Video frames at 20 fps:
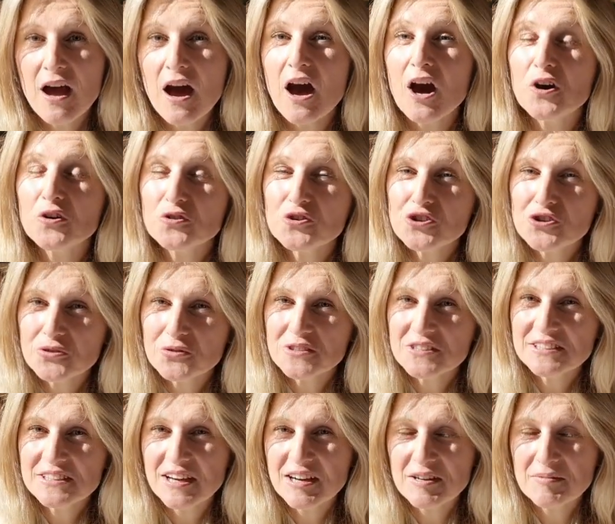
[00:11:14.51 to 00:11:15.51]
our
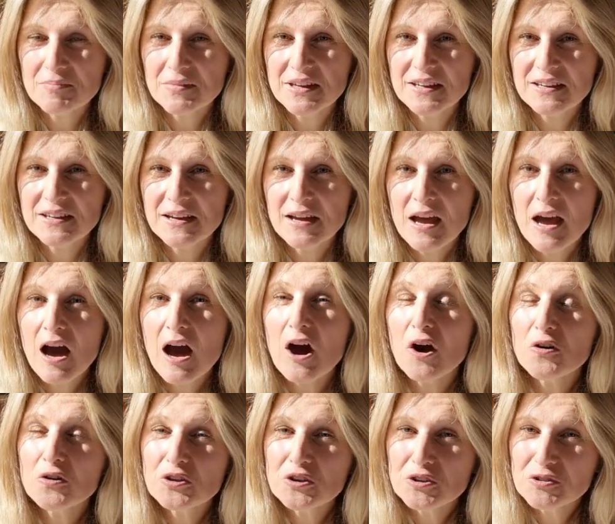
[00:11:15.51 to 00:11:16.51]
shortcoming,
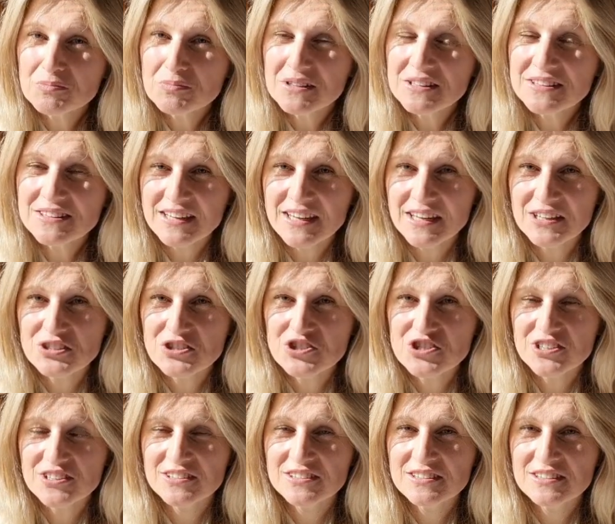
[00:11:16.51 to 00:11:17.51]
our human
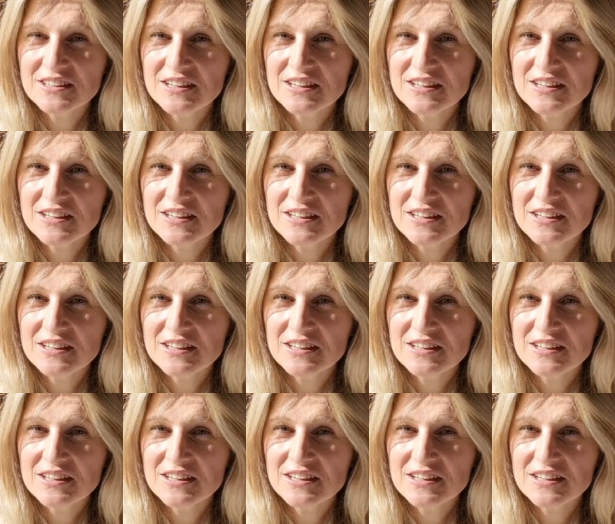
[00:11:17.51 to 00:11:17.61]
nature,